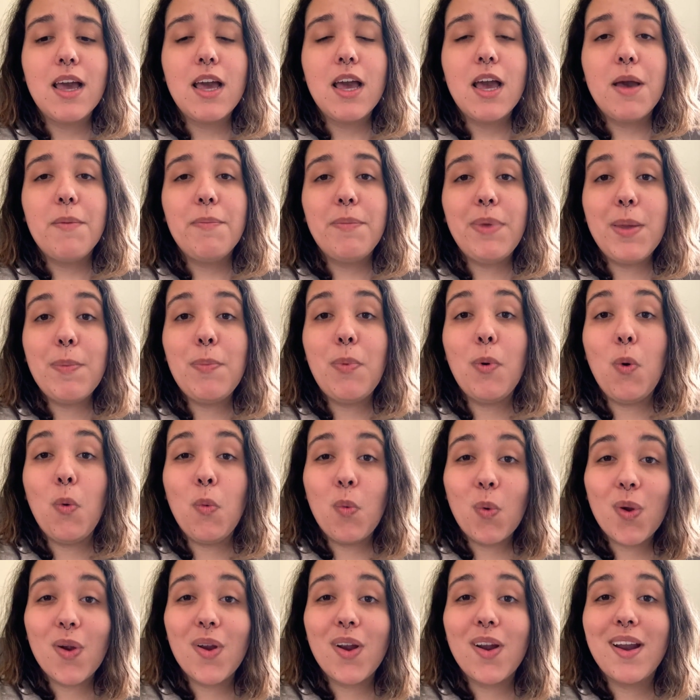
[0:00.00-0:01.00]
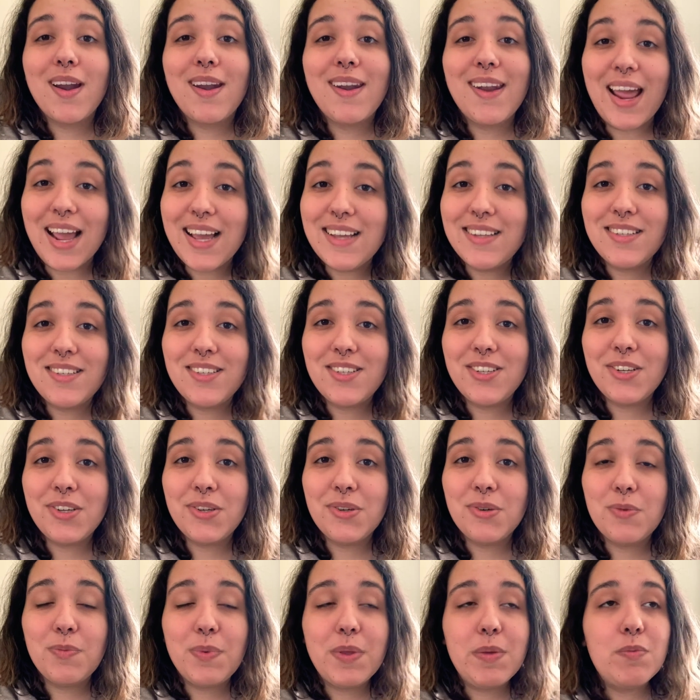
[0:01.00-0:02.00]
people were nice to
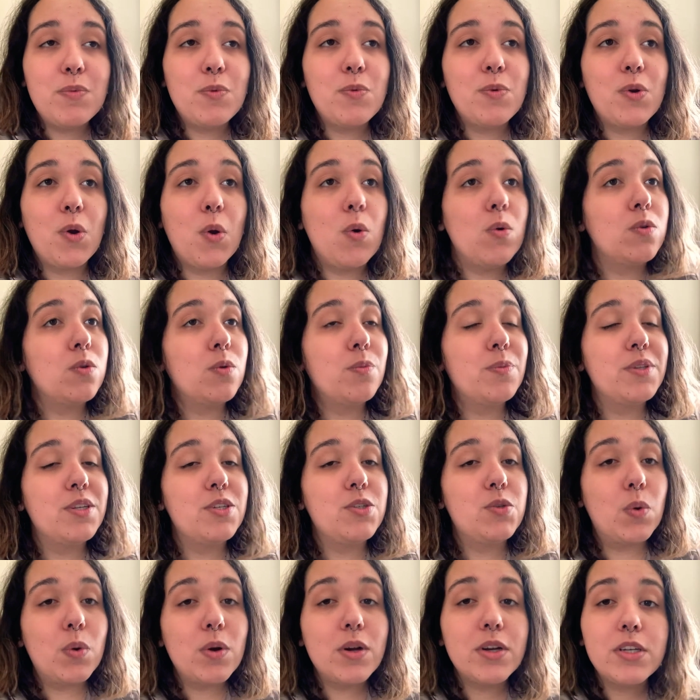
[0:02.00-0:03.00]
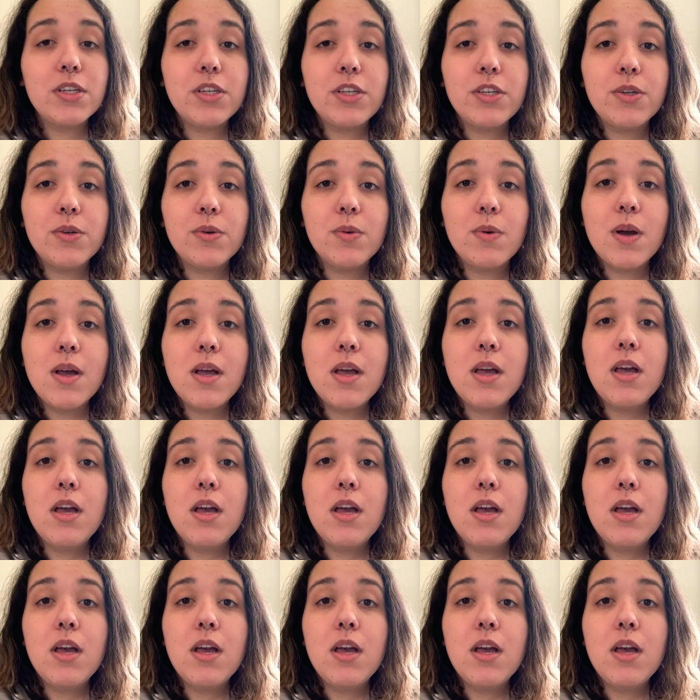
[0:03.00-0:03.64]
you. People would hold open the door to you.